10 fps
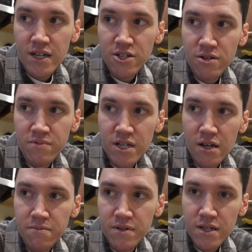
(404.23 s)
he jumps
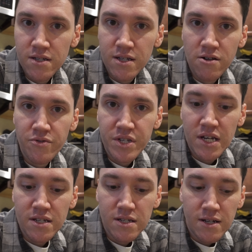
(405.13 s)
up and he snuggles
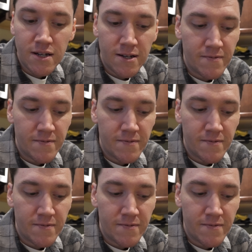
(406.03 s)
us.